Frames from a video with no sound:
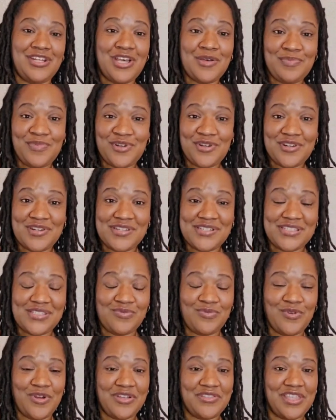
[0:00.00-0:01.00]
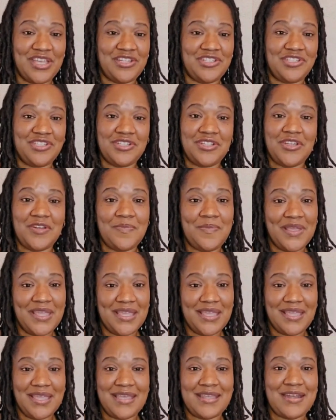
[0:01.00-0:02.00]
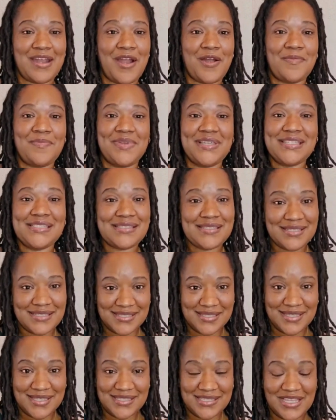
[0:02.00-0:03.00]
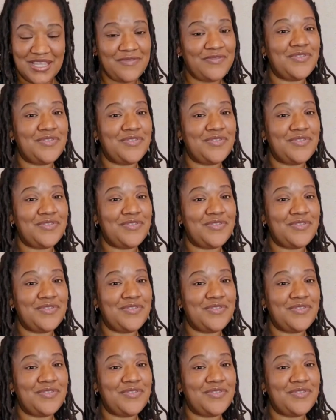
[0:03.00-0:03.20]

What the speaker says: numbers where they should be in our businesses.